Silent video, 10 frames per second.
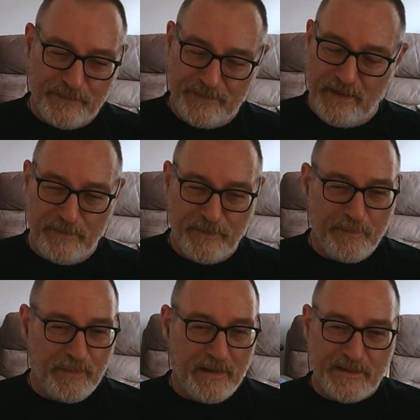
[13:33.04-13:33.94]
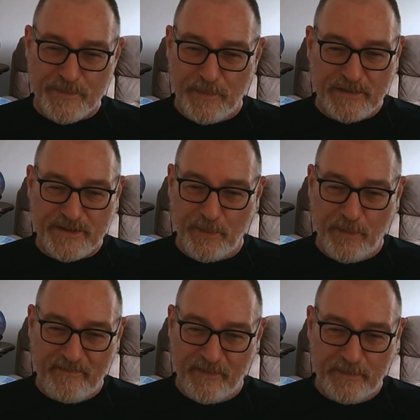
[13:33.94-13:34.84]
I've got no complaints
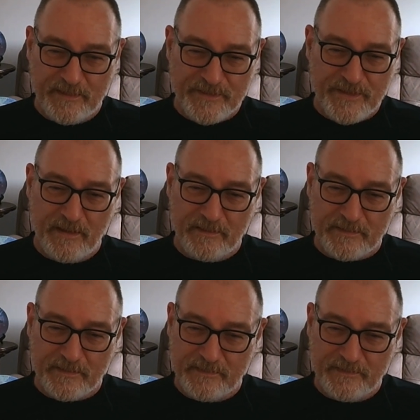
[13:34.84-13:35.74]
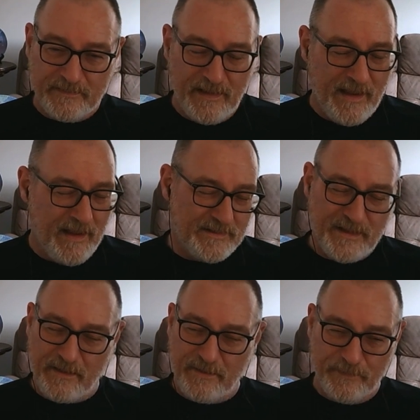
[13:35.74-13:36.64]
whatsoever with the child.
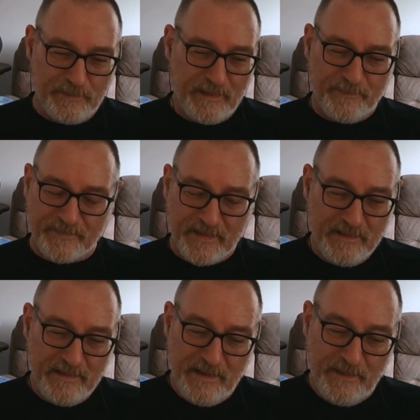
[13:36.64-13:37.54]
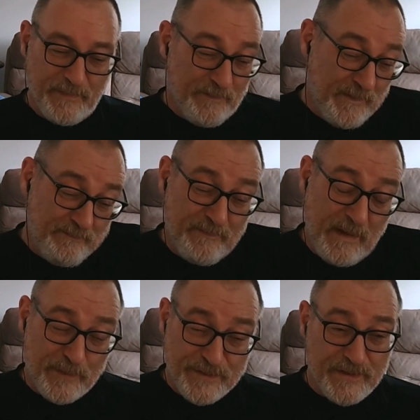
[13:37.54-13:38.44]
Yeah. So, but
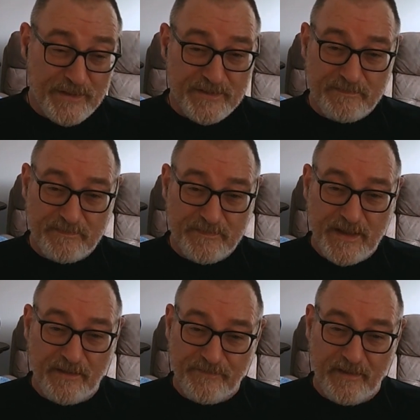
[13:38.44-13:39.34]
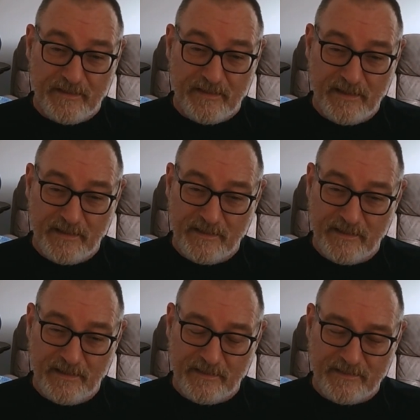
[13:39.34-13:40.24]
Mum was just suffering,
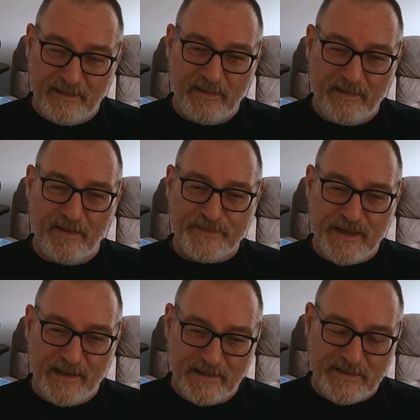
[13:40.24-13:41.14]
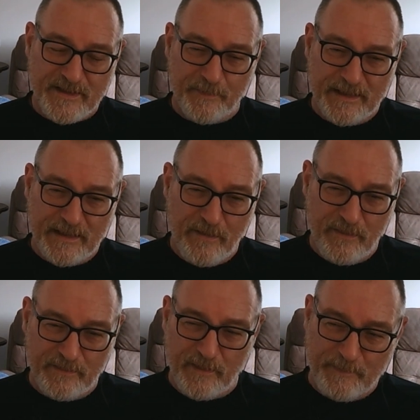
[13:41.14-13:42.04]
and I think I've taken some
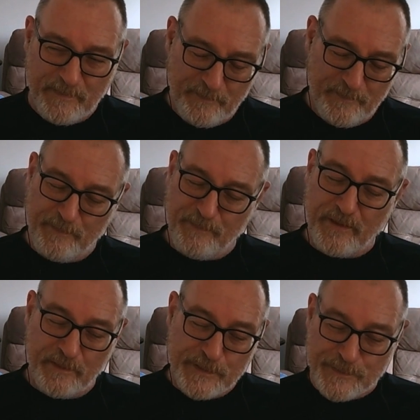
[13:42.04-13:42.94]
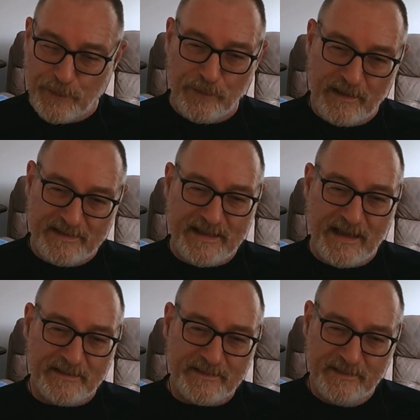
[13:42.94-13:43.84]
of that on. I mean, my brother was more
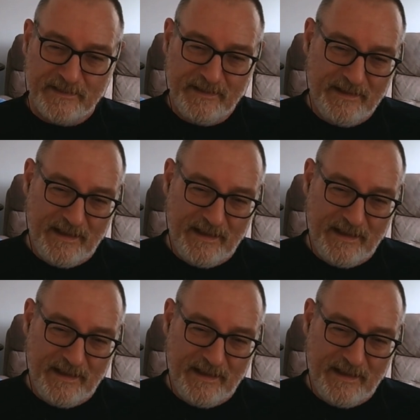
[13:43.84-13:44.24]
like Dad,